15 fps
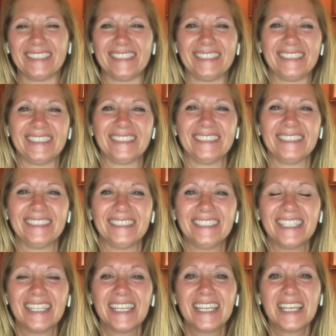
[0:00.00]

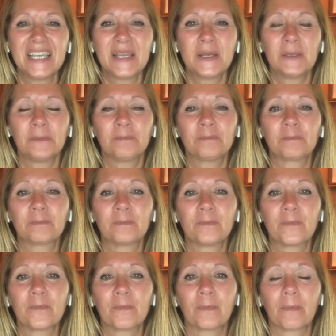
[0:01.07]

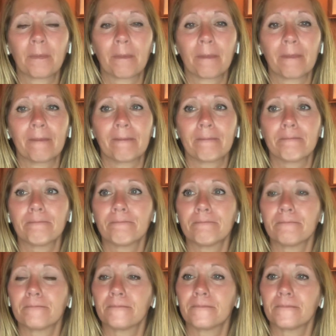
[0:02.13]

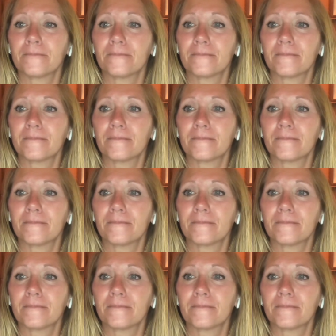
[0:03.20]
(silence)